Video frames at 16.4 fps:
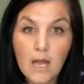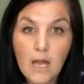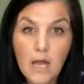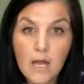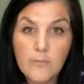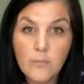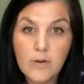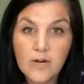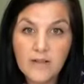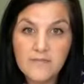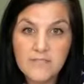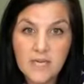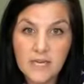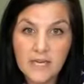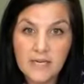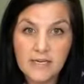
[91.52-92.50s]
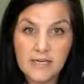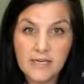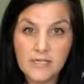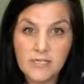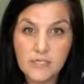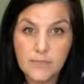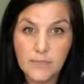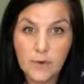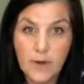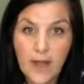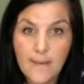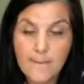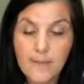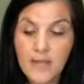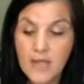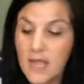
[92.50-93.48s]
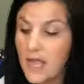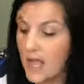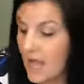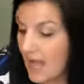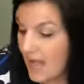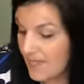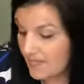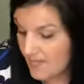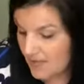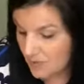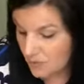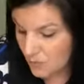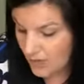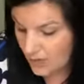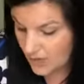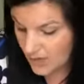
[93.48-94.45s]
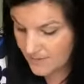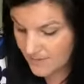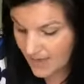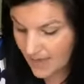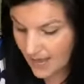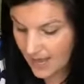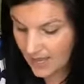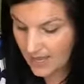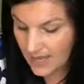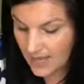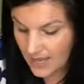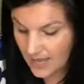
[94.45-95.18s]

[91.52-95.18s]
what I've done to prep, and then where I'm at.